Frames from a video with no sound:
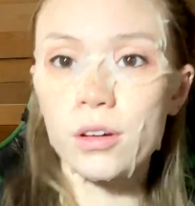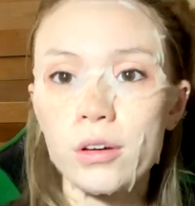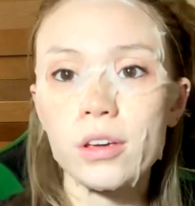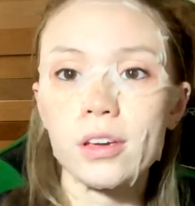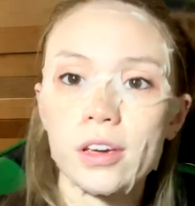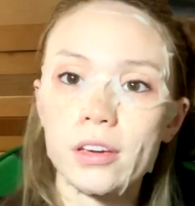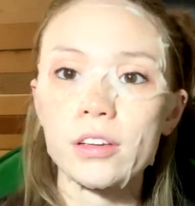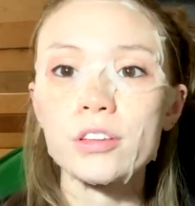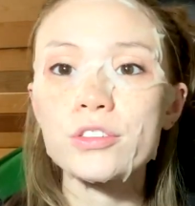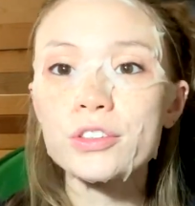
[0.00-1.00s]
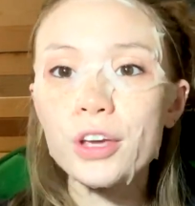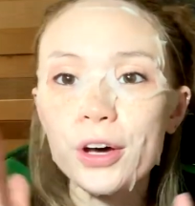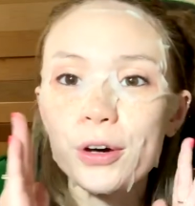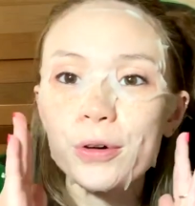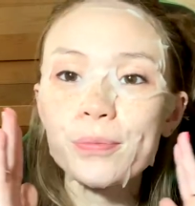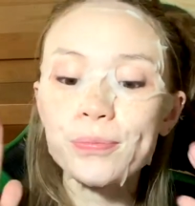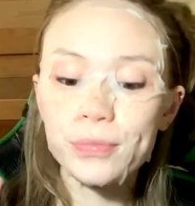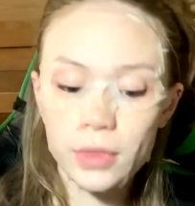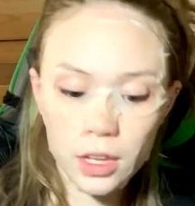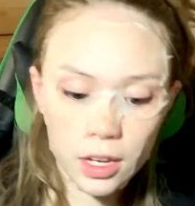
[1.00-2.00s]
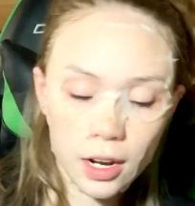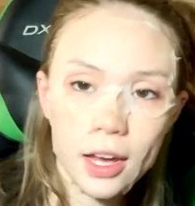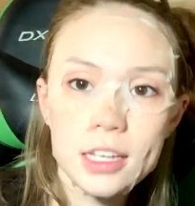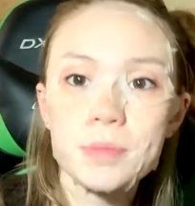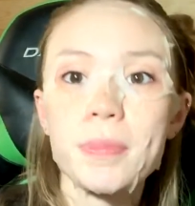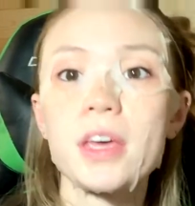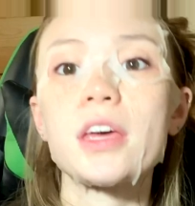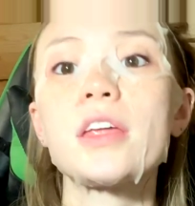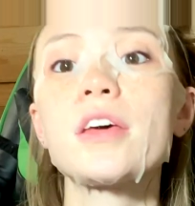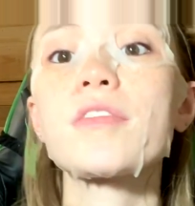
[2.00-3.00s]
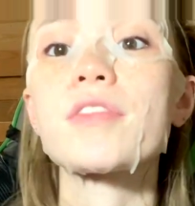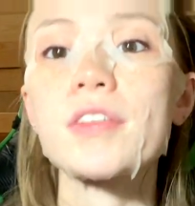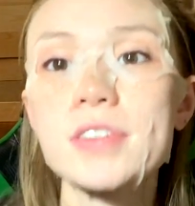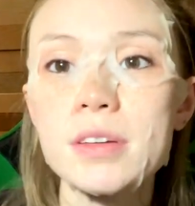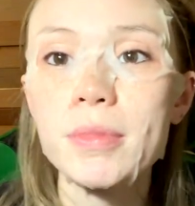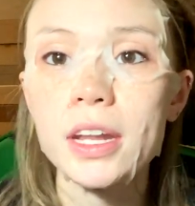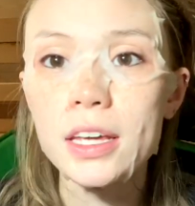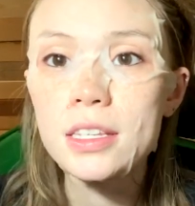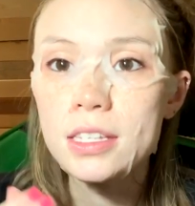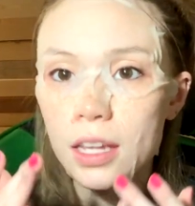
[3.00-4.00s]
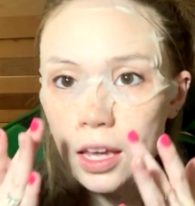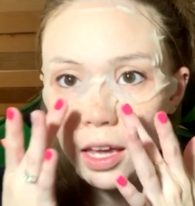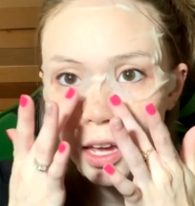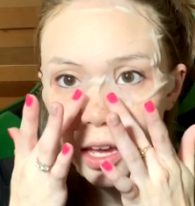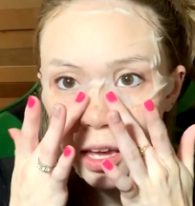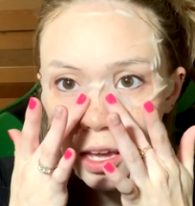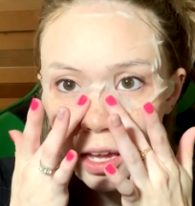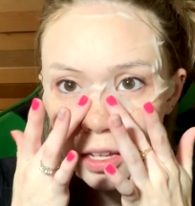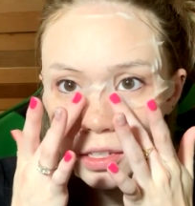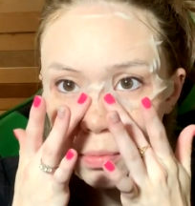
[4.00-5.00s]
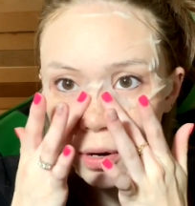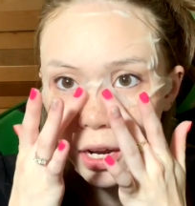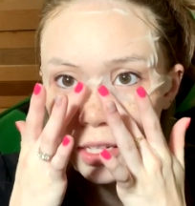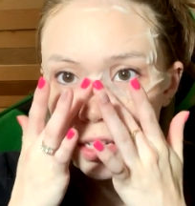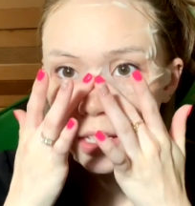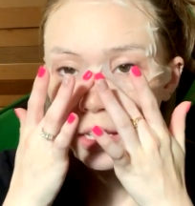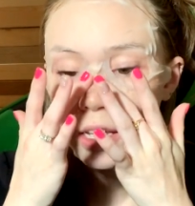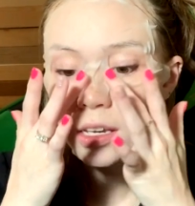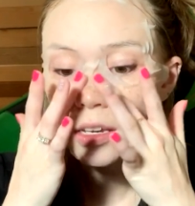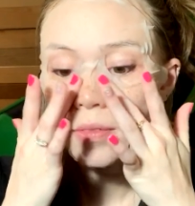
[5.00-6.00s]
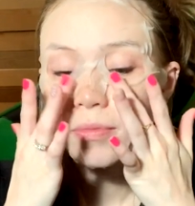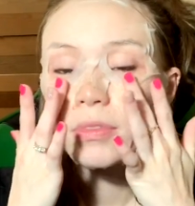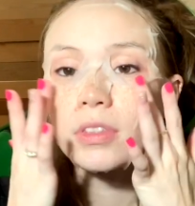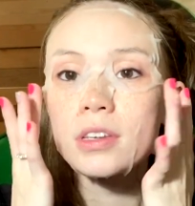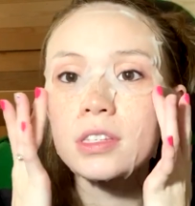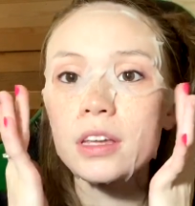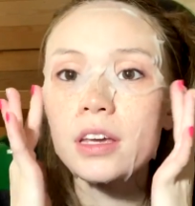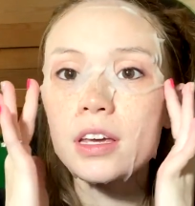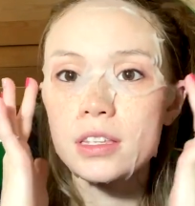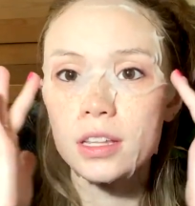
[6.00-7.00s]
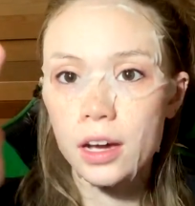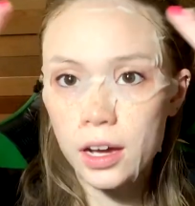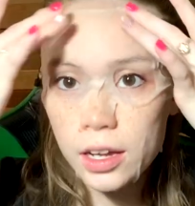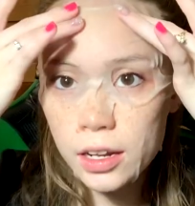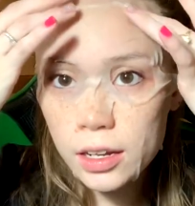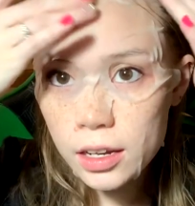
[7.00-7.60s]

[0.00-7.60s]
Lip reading: Okay, so it has been 15 minutes. And surprisingly, this thing has not